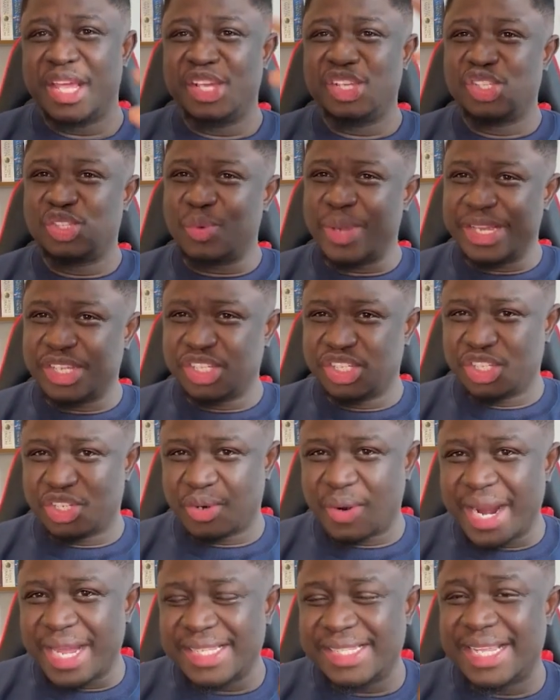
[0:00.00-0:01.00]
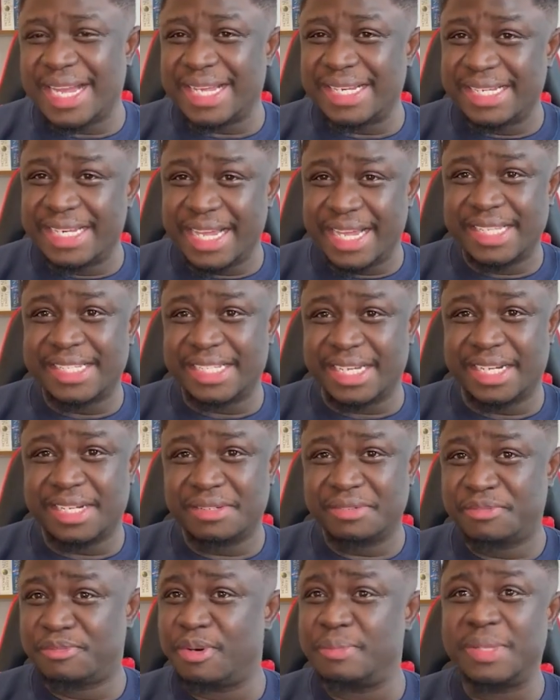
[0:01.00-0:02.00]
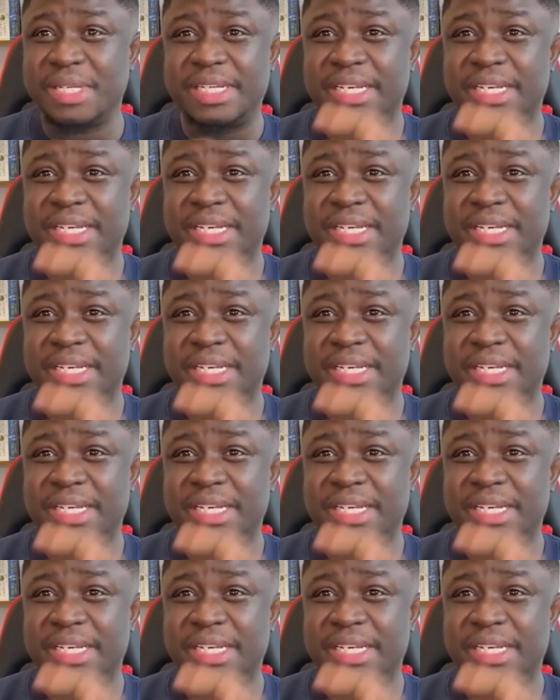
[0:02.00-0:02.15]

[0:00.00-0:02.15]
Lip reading: is to extract that data from the